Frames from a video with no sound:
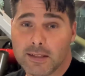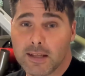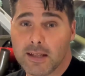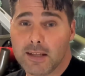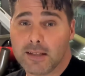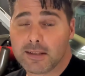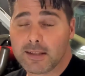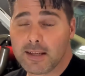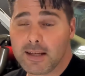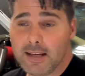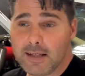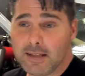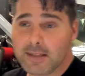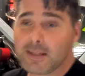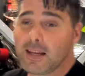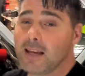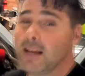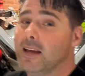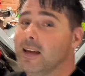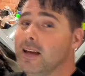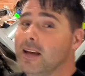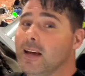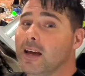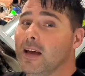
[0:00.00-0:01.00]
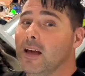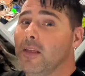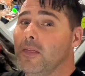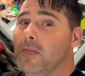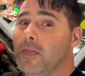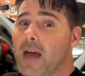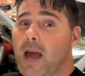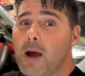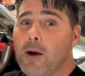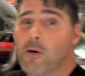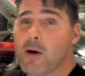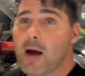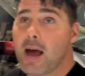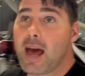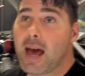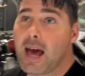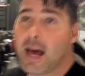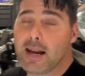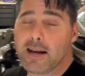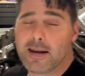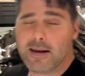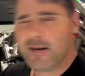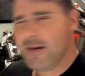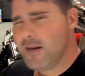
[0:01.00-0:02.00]
cc's. They were
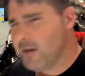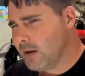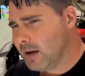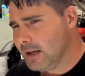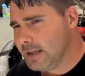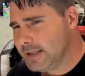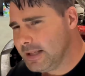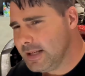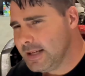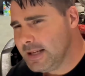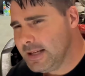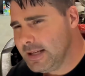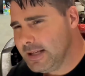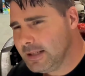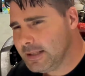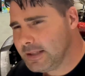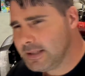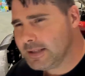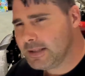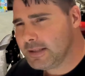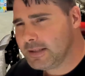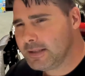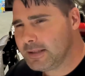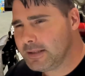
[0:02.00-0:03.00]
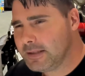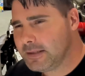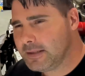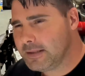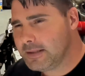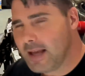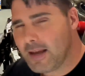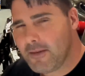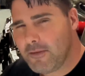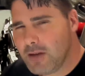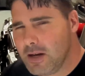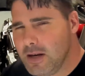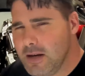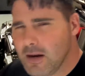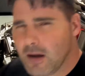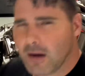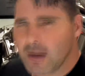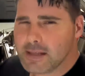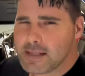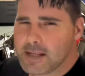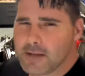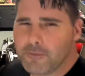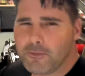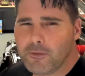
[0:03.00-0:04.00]
at 97,
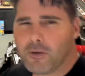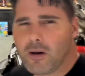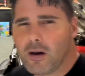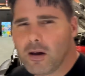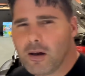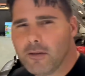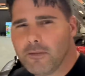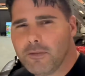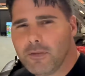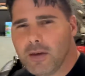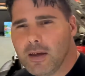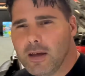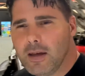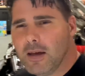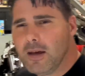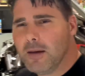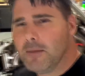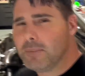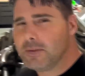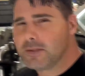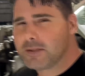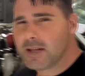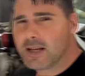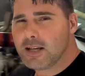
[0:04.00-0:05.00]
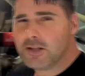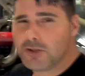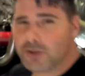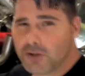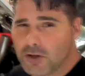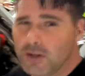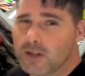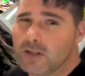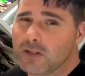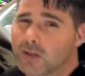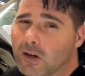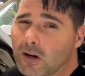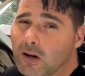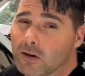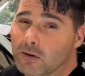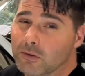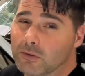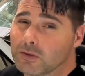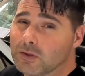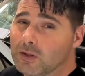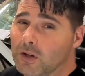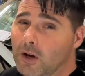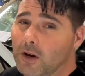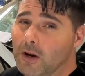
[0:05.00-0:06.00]
95% duty
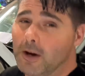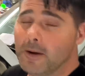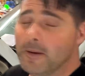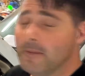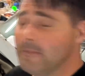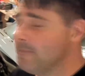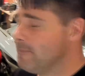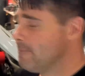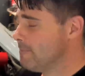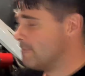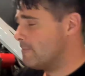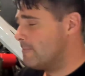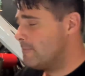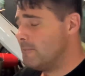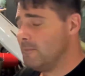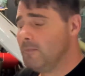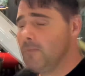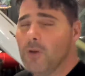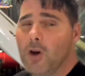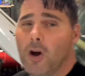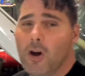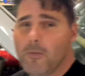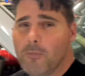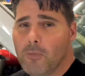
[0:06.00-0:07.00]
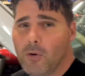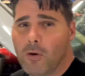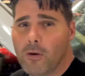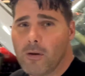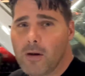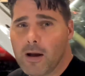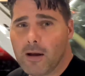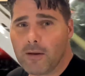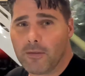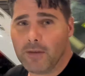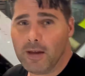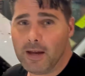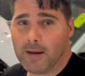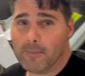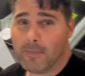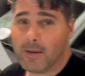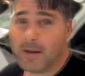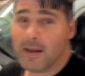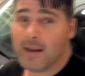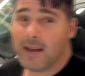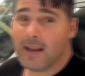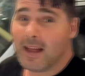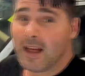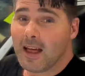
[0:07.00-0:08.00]
cycle, so no more out of them.
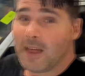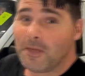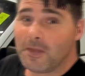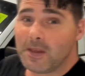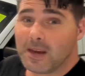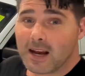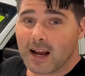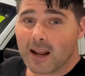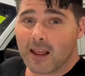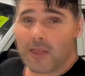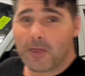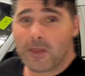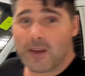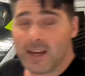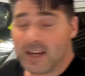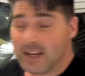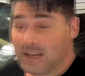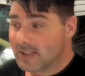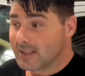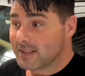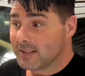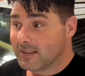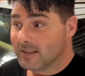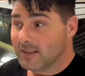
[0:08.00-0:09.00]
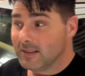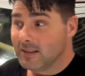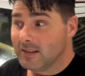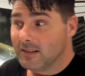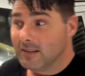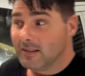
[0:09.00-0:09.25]
The other thing is,